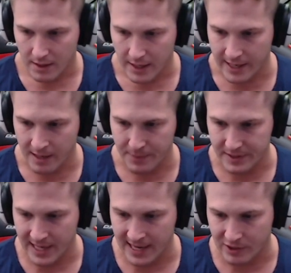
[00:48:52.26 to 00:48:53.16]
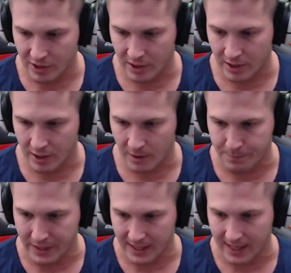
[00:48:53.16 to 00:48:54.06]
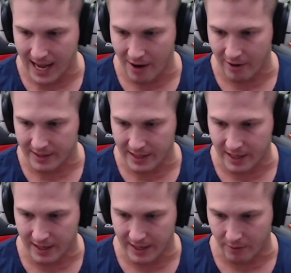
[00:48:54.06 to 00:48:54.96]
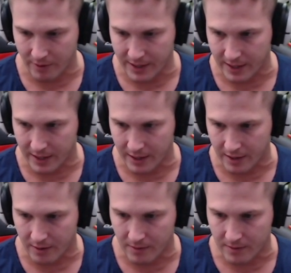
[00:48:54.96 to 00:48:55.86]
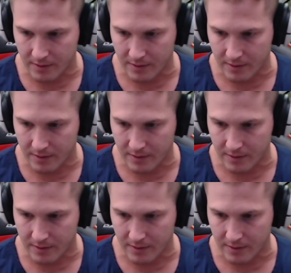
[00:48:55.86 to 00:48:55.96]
Hidden potential, pick character, here we go.